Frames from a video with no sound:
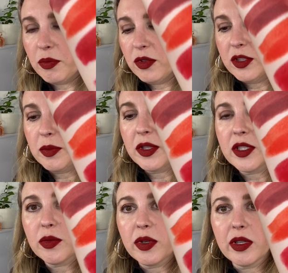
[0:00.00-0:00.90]
let's put
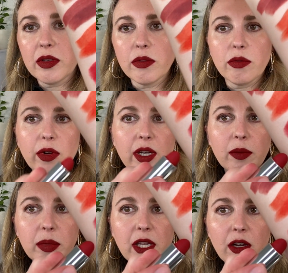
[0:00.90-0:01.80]
this one right
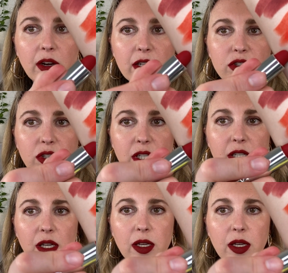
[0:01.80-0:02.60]
up here, actually.